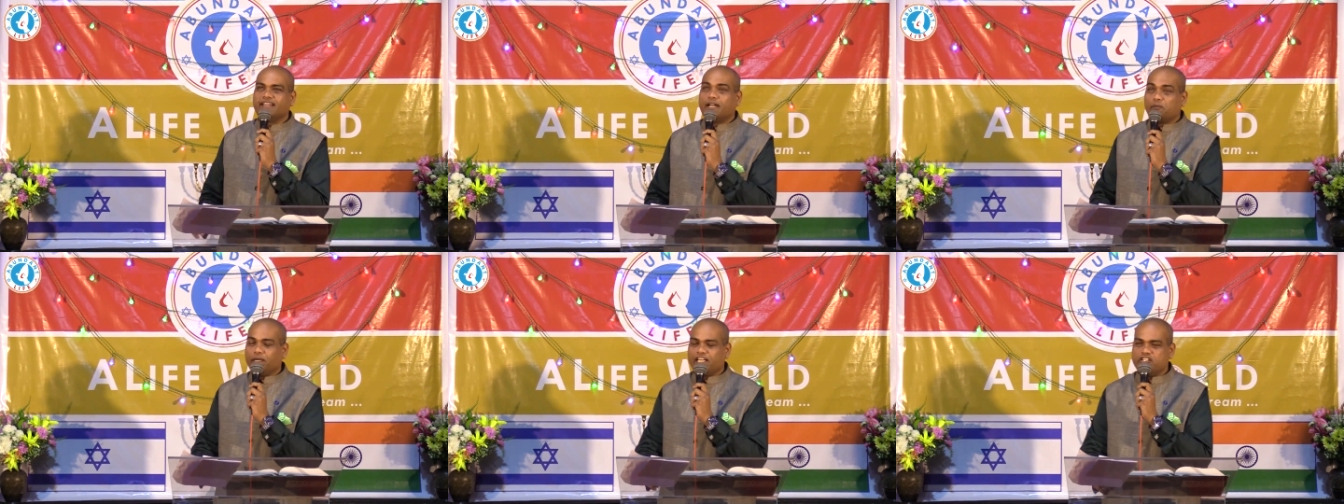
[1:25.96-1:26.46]

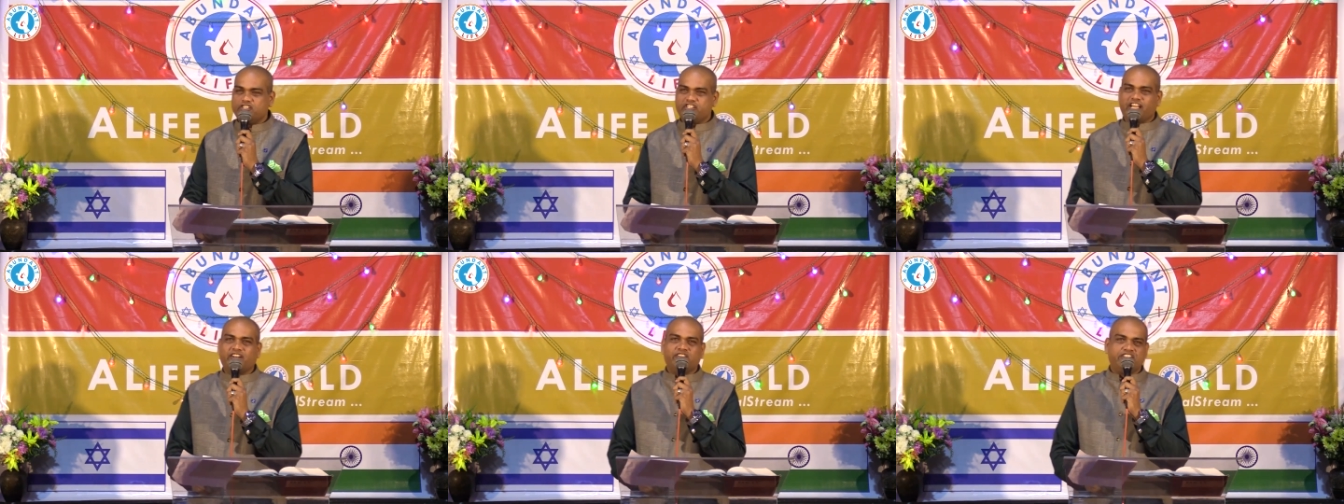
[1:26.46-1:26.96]
that we can
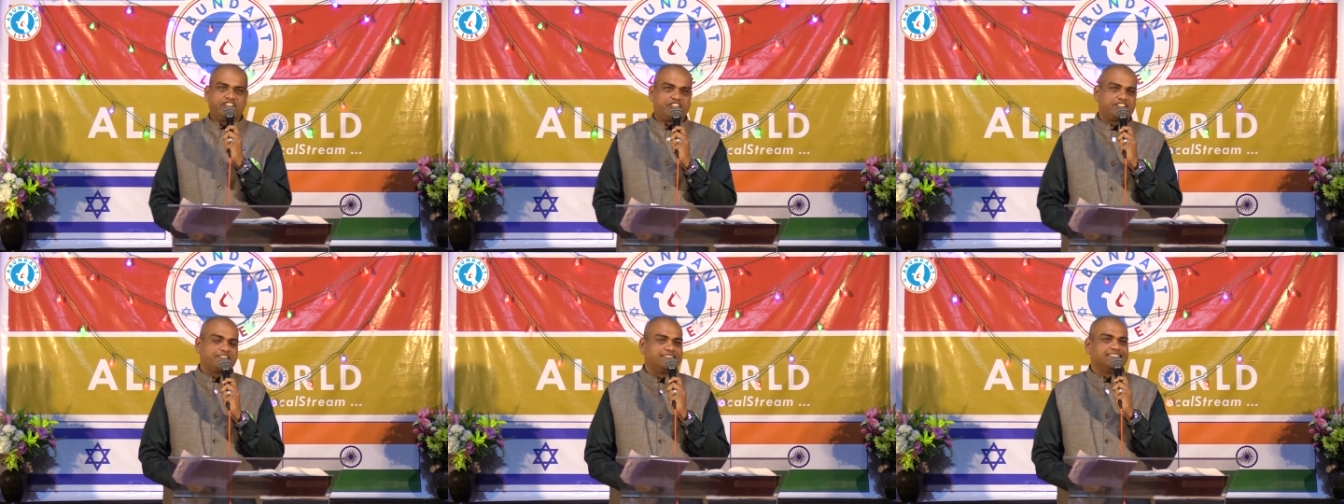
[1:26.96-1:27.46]
cherish
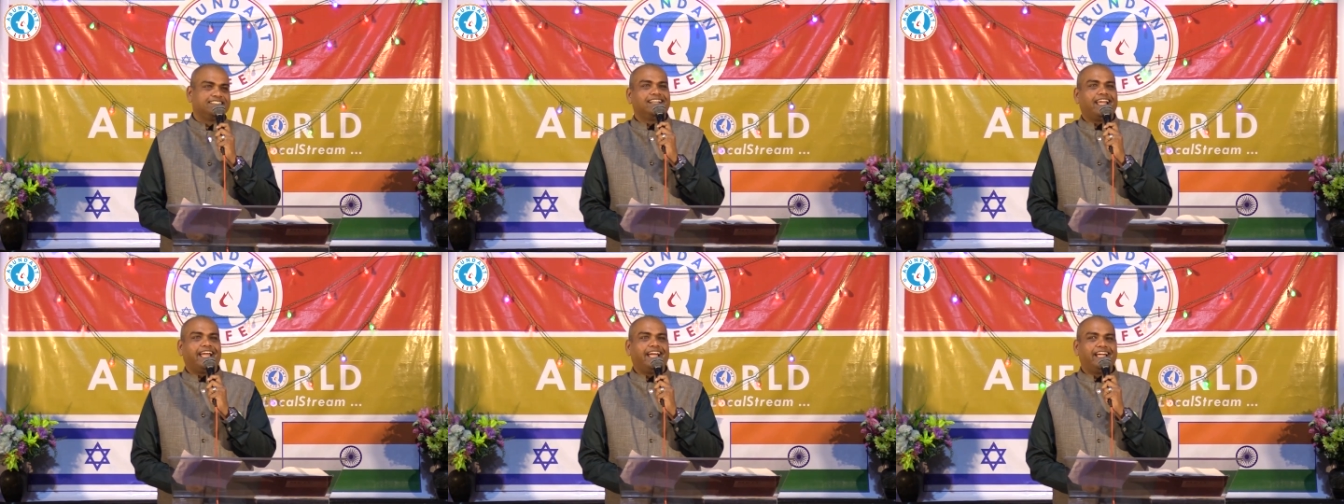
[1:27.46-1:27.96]

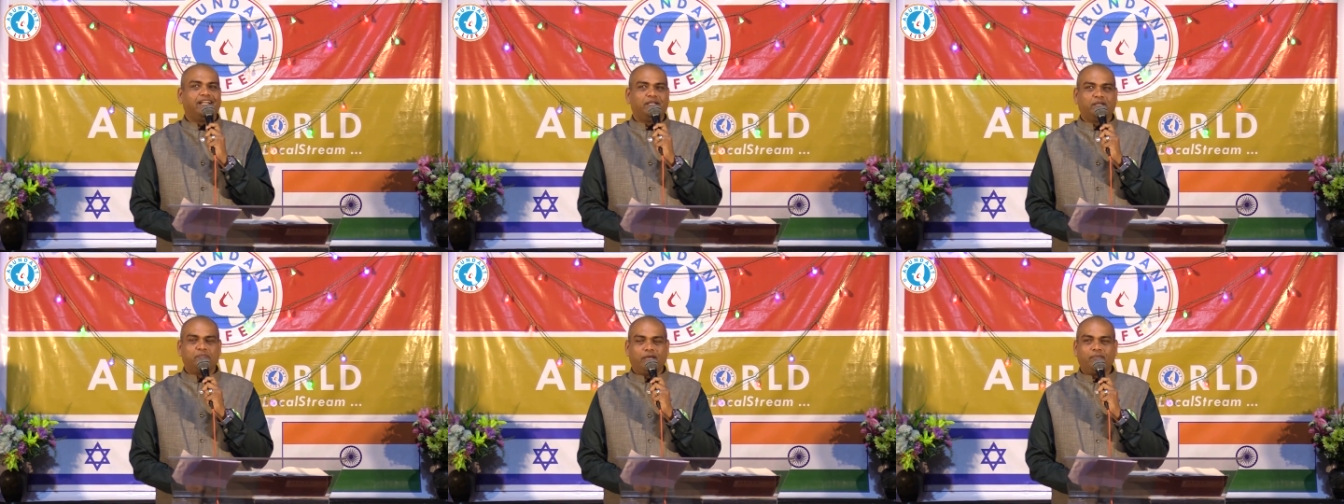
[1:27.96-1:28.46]

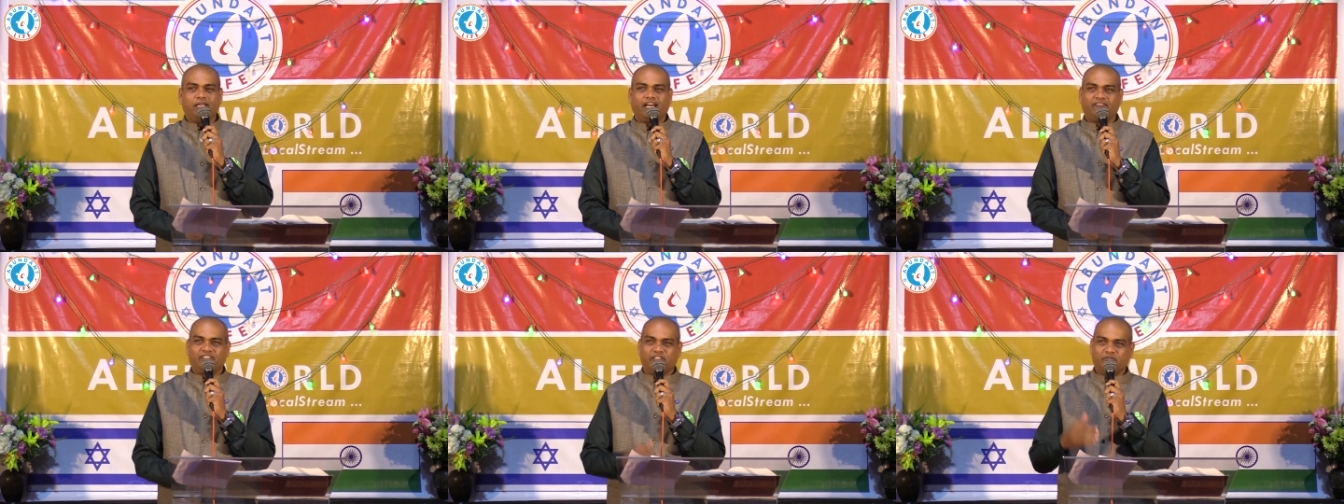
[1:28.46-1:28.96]
and maybe
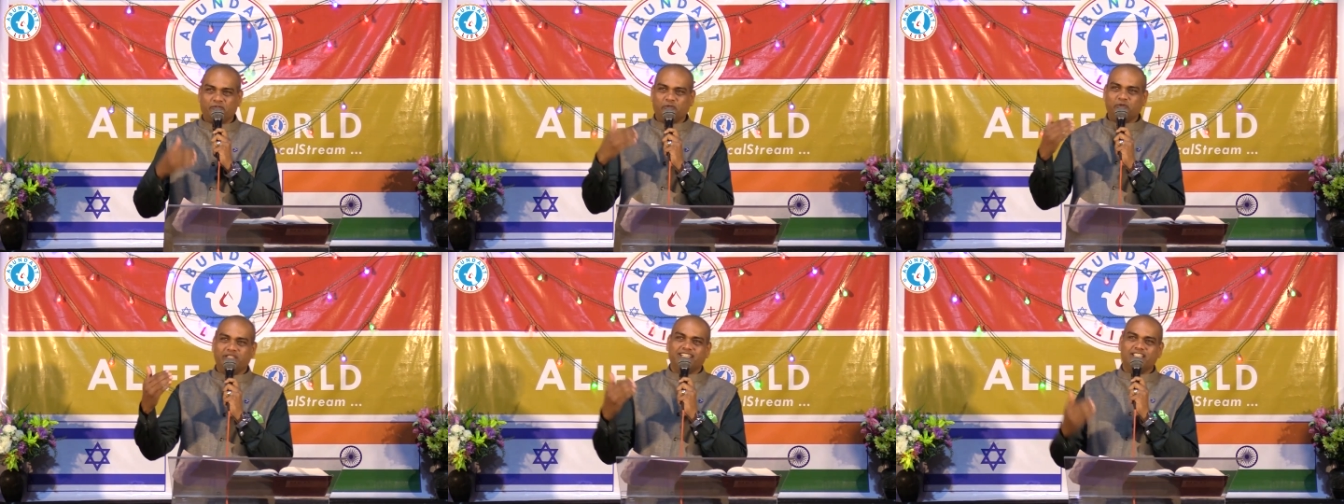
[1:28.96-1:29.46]
after a
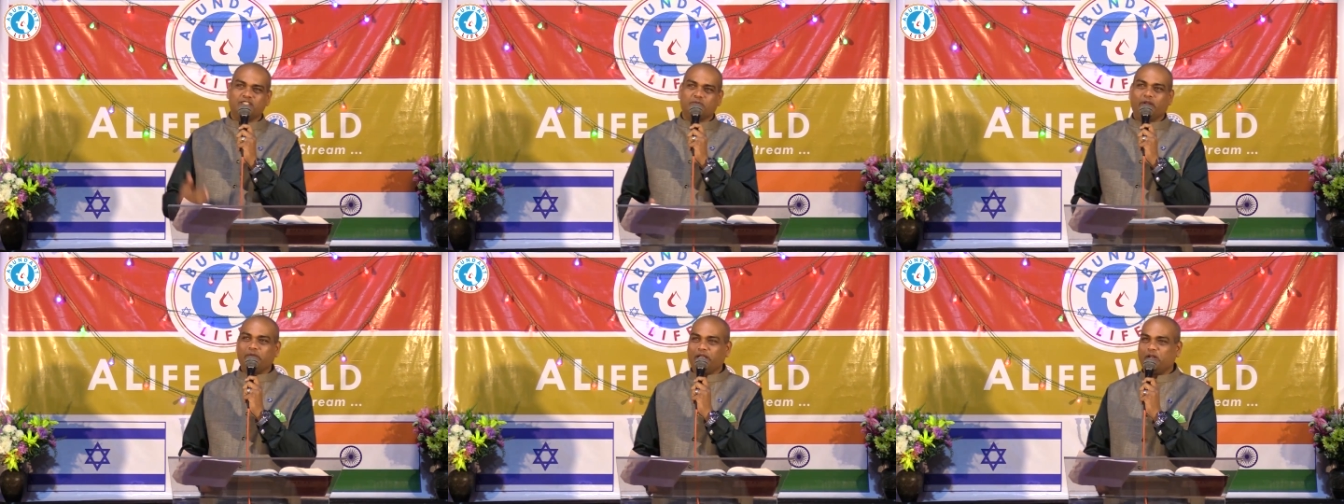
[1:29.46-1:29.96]
few years
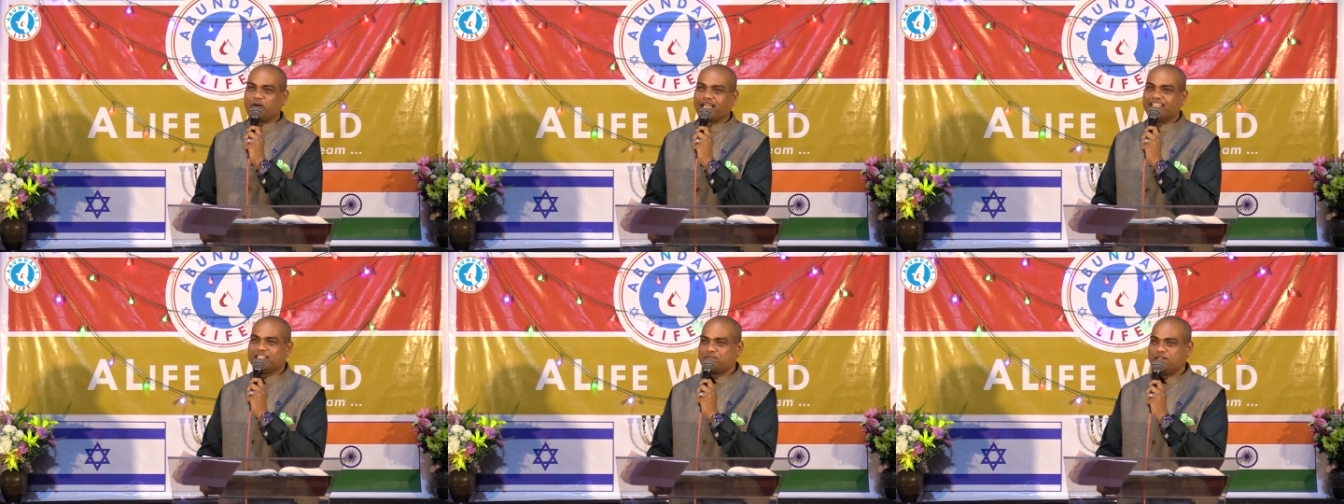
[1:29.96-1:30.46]
when we look
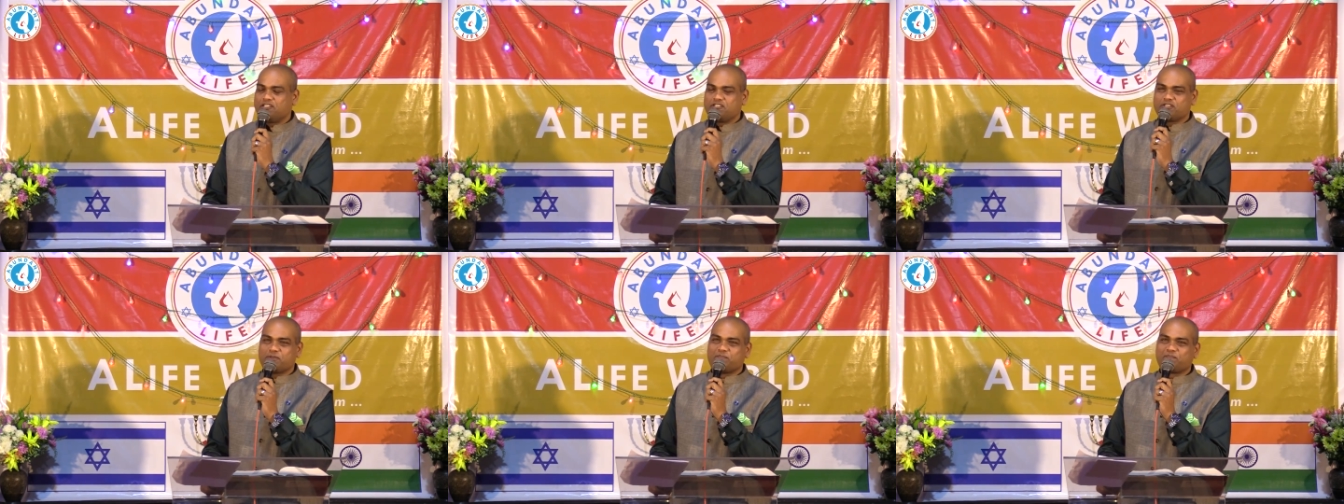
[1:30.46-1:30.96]
at this
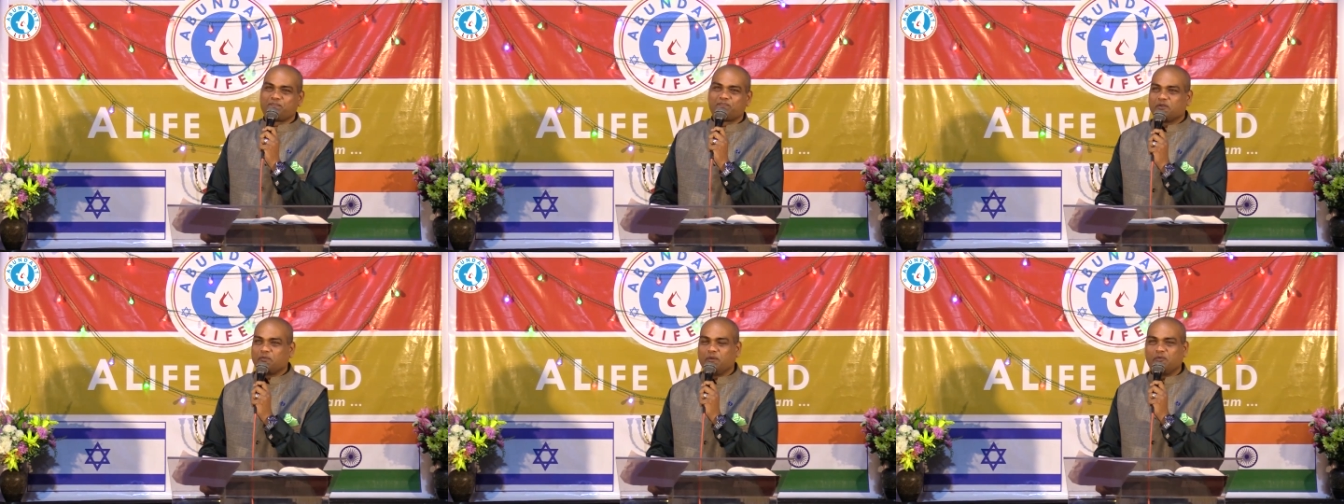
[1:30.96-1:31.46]
picture
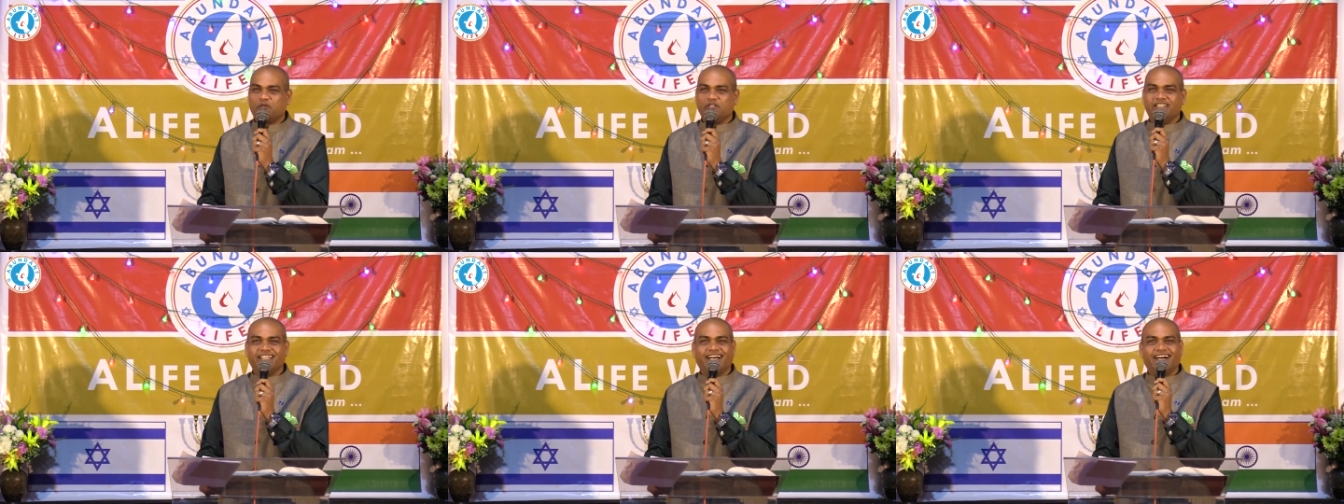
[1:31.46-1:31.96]
we
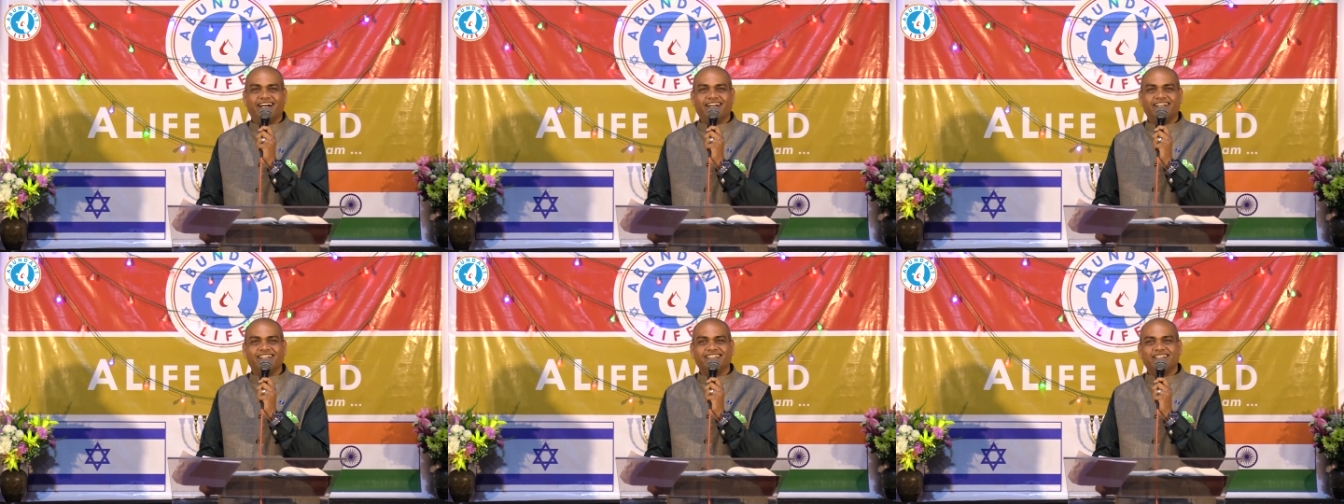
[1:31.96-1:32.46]
would
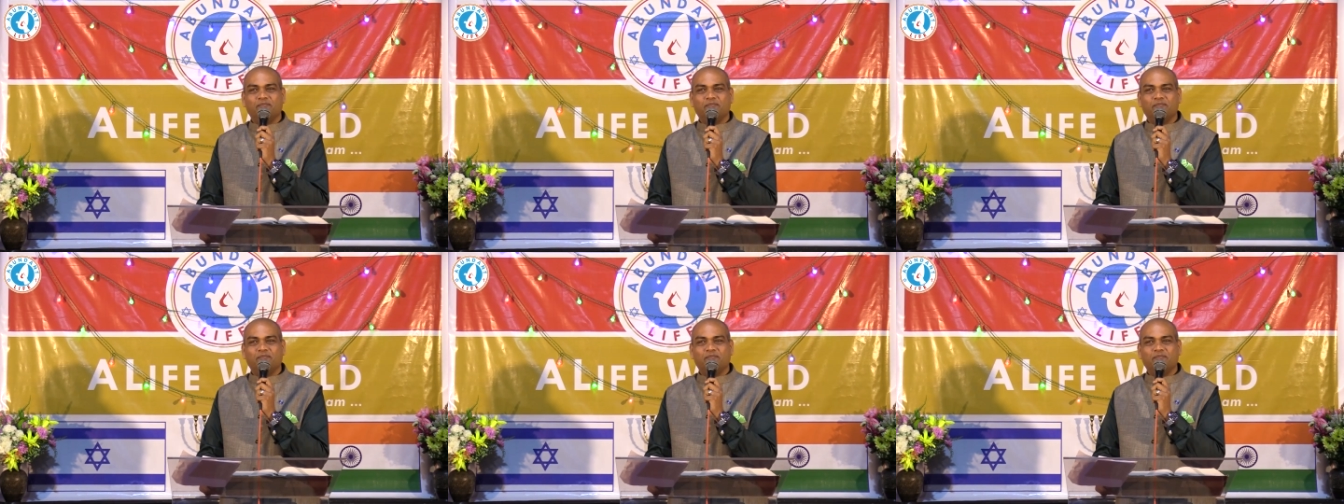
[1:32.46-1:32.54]
uh,